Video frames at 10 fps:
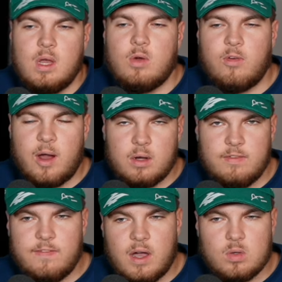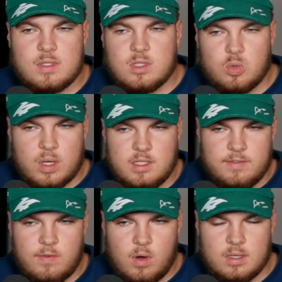
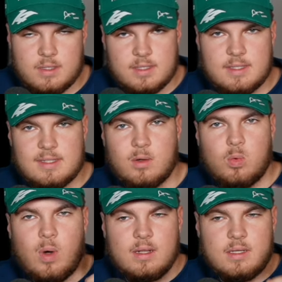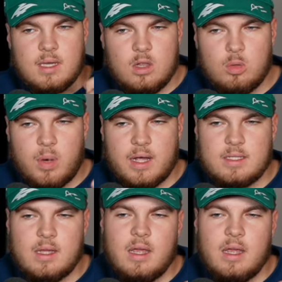1024, this is 1 kilobyte,